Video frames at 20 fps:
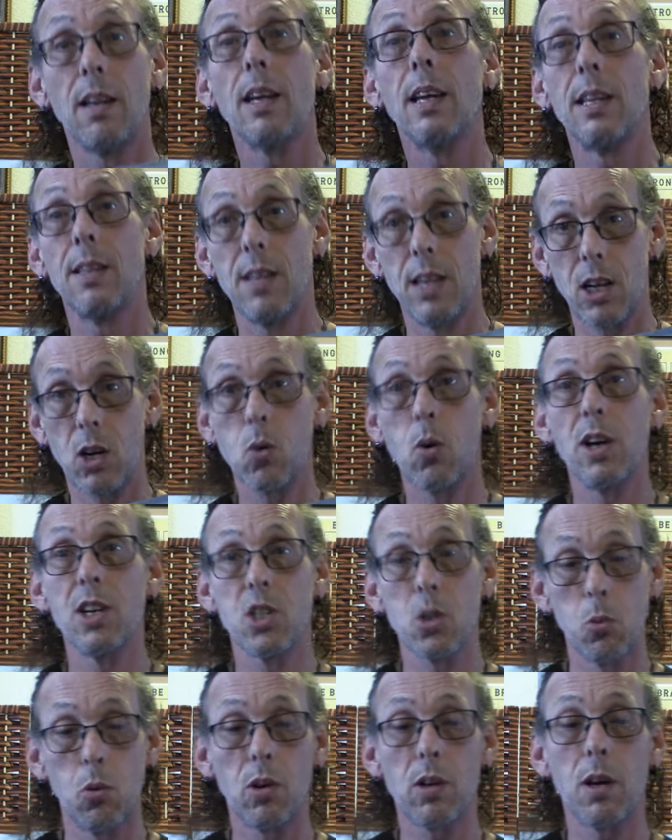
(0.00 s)
and the
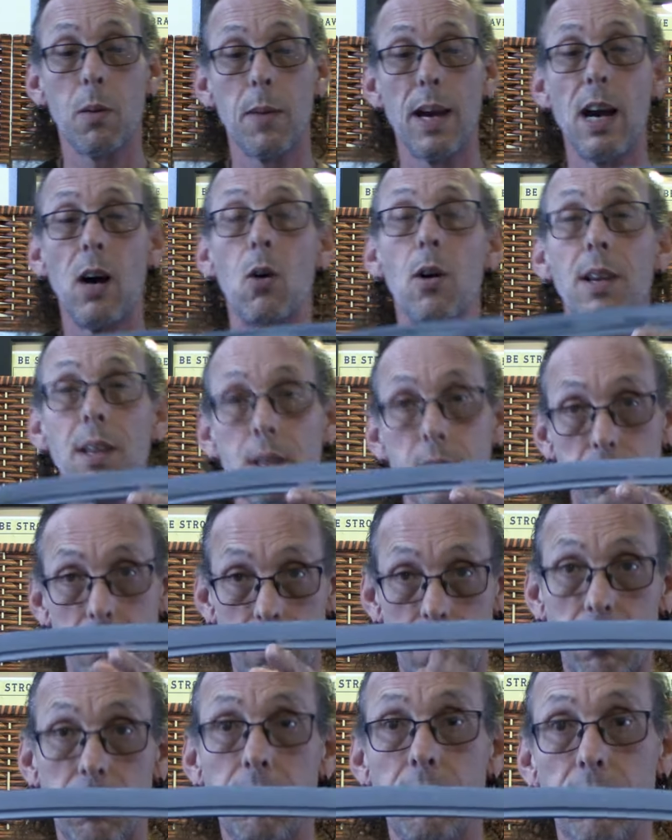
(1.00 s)
equation will come out and
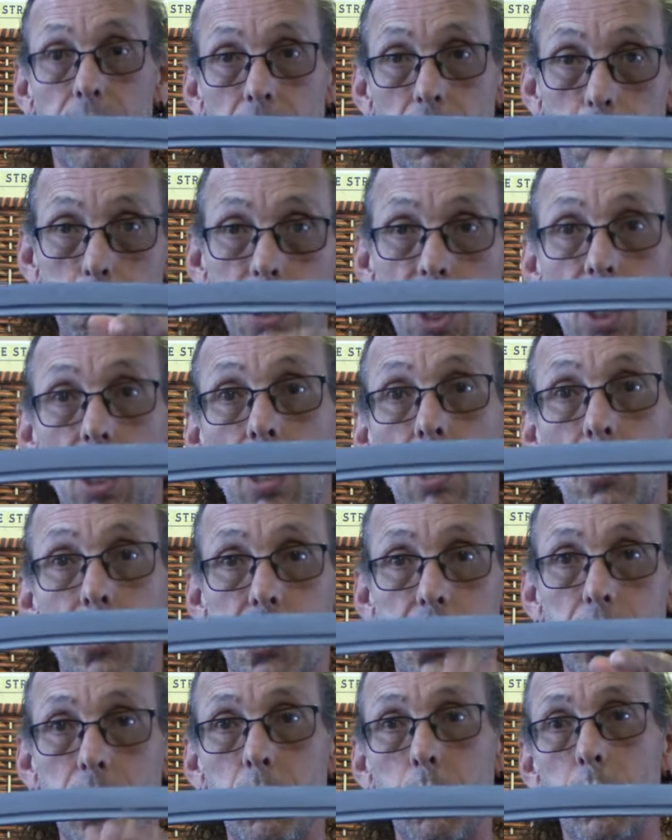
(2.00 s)
be
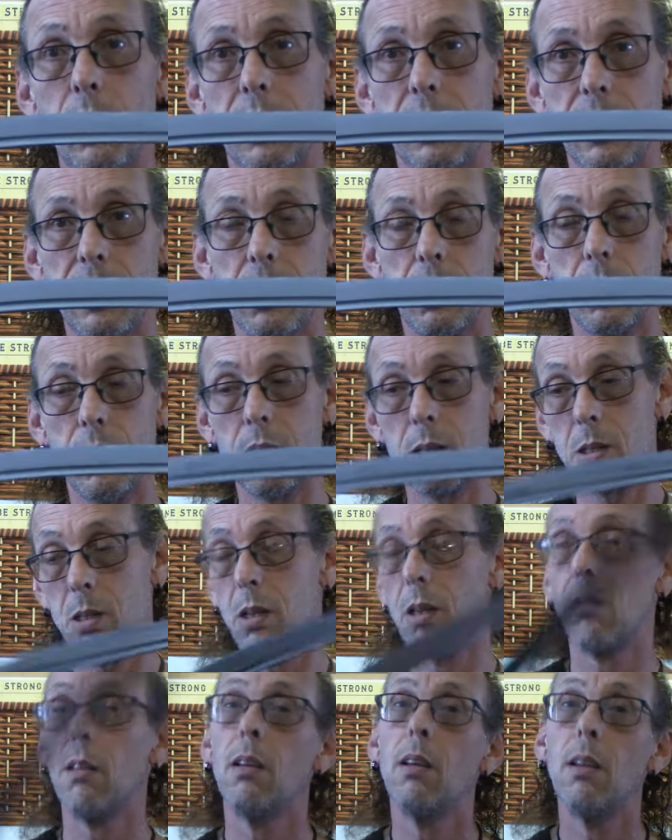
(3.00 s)
close to what this is.
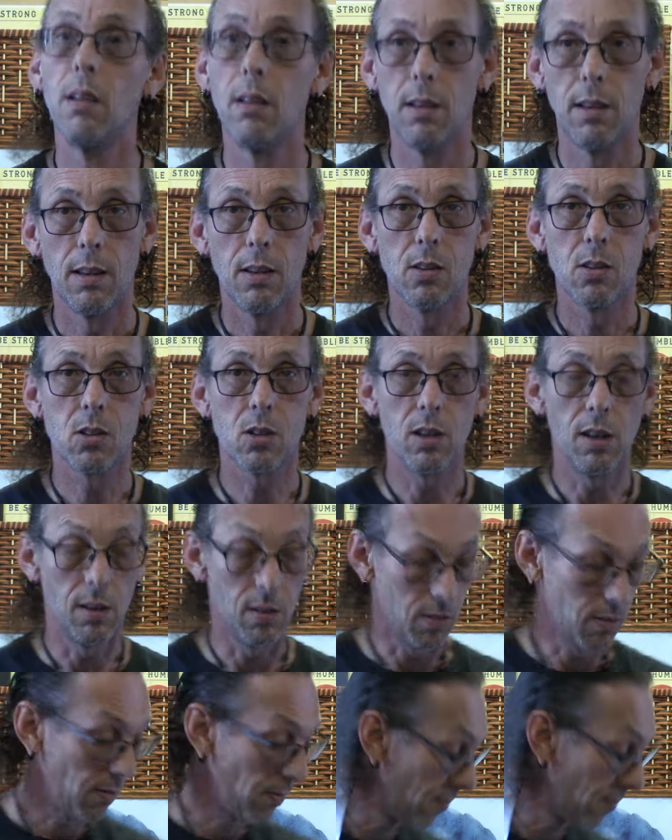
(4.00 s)
So,